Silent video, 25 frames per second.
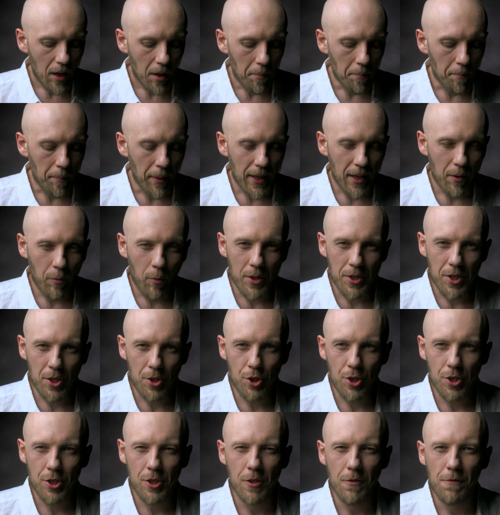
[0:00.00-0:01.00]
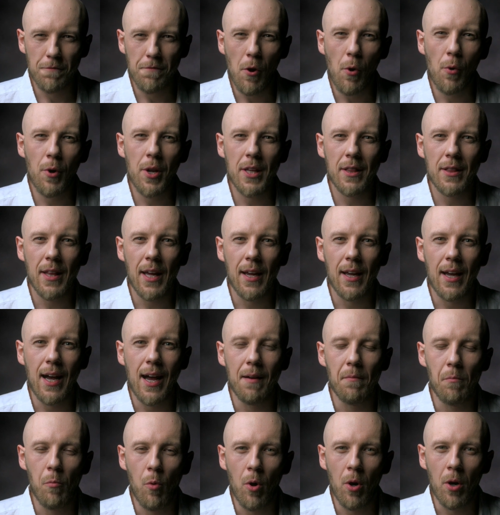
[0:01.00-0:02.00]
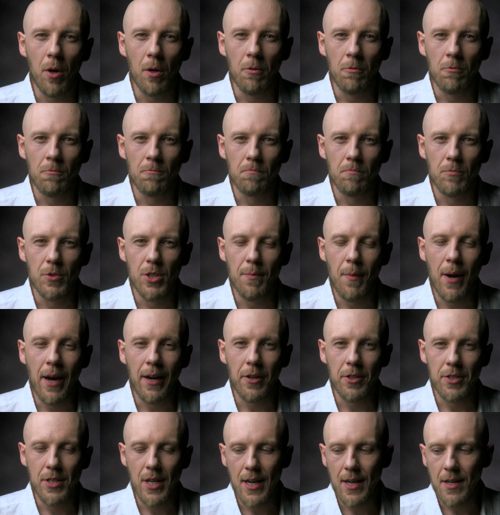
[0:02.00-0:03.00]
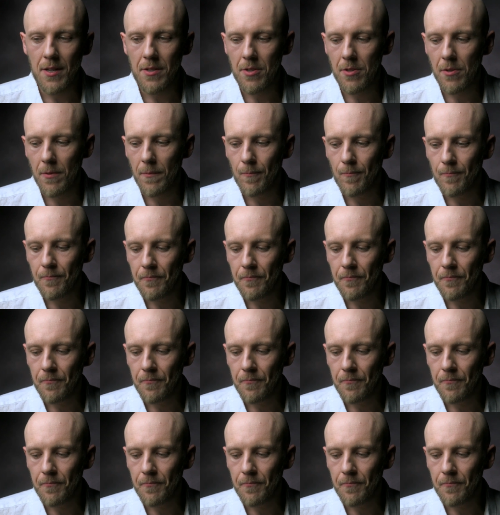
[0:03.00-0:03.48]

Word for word: But it wasn't just the voting that got more democratized.